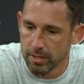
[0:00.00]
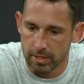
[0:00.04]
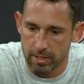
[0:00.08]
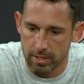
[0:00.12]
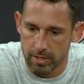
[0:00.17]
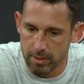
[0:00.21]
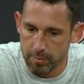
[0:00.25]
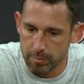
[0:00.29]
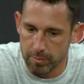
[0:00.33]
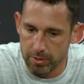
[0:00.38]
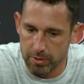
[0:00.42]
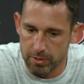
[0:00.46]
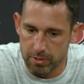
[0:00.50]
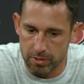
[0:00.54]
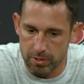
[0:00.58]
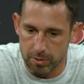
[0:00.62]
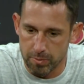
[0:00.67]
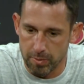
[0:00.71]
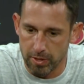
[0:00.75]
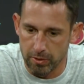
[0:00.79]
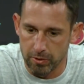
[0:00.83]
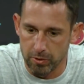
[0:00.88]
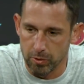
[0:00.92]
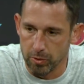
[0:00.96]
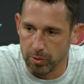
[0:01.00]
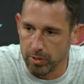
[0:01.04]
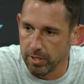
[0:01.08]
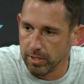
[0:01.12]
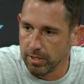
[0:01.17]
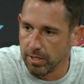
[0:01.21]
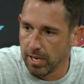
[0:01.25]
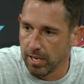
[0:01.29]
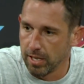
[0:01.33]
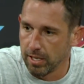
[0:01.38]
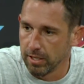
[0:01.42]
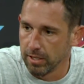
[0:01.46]
Um, but it's just about doing
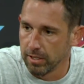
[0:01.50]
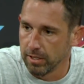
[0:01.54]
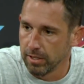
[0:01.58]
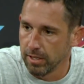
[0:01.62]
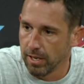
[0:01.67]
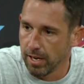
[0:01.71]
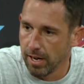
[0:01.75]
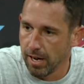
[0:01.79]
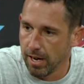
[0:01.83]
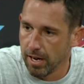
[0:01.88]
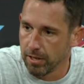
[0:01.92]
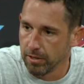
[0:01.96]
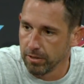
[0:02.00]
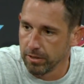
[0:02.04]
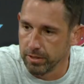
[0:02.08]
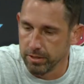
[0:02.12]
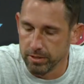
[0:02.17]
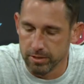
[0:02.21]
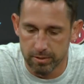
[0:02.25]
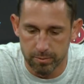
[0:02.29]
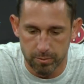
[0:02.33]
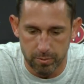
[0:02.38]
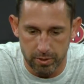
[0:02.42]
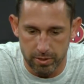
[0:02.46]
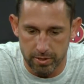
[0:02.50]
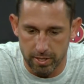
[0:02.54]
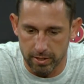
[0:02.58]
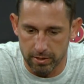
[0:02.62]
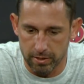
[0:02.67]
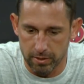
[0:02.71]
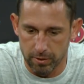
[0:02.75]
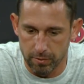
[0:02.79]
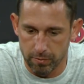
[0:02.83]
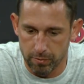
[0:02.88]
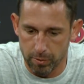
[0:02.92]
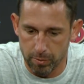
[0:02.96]
it day in and day out and
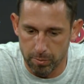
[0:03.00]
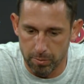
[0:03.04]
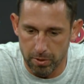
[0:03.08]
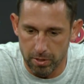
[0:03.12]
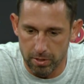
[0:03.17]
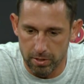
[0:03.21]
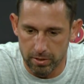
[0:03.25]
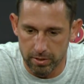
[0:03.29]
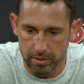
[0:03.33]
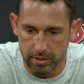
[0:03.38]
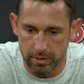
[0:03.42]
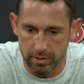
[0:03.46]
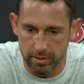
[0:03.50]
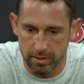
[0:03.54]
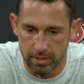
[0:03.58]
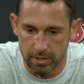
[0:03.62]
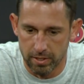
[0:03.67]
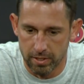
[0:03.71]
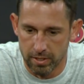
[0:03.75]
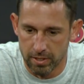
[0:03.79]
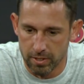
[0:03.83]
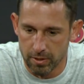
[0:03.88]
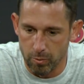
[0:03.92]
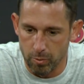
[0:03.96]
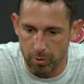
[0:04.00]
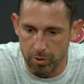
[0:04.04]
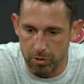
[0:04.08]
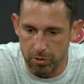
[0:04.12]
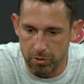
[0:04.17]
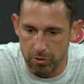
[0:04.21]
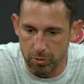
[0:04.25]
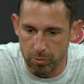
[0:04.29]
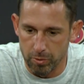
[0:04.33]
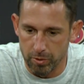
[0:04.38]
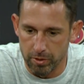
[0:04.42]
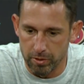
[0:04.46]
protecting the football. And what do you
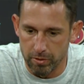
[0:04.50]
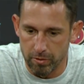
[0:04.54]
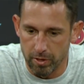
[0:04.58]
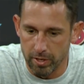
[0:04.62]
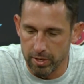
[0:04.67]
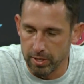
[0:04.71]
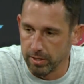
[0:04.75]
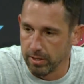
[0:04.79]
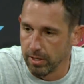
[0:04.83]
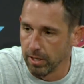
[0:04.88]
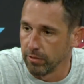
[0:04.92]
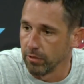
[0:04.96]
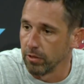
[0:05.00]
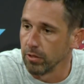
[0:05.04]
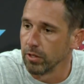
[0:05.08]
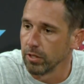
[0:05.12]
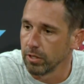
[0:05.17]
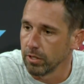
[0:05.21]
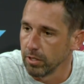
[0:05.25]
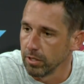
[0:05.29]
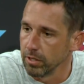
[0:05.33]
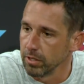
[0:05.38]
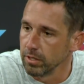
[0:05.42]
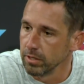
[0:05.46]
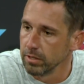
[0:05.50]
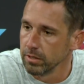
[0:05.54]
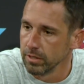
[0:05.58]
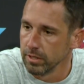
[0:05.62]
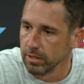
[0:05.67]
do when the run doesn't look good?